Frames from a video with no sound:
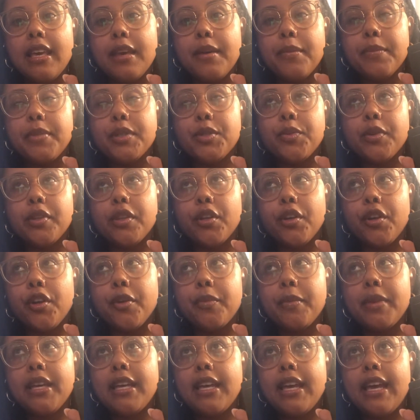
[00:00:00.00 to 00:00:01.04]
Between the
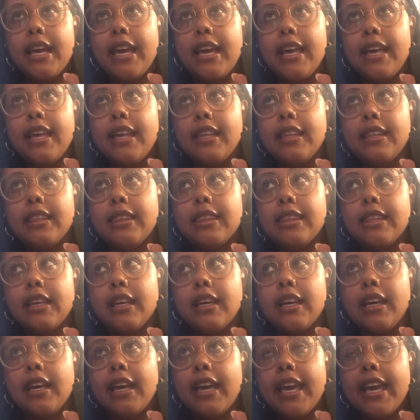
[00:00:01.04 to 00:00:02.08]
Hermit and
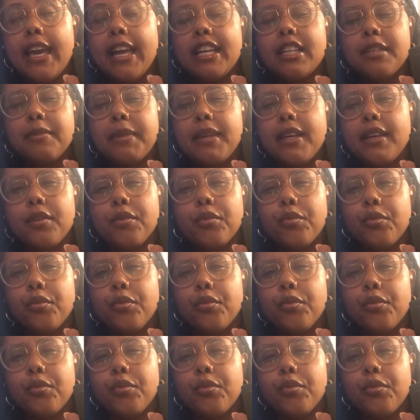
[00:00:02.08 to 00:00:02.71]
the Hanged Man,